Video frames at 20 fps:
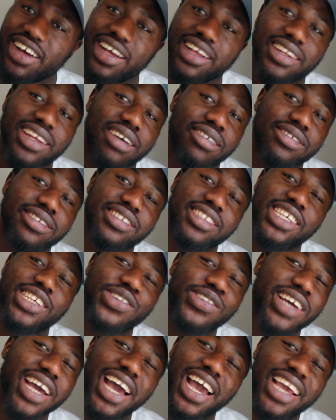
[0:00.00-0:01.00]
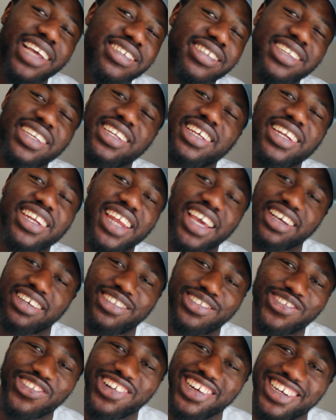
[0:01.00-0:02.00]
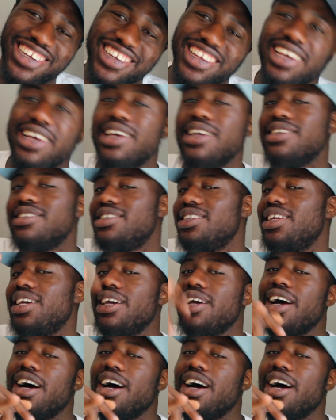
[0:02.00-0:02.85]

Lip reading: and I'll see you guys in the next one. Jide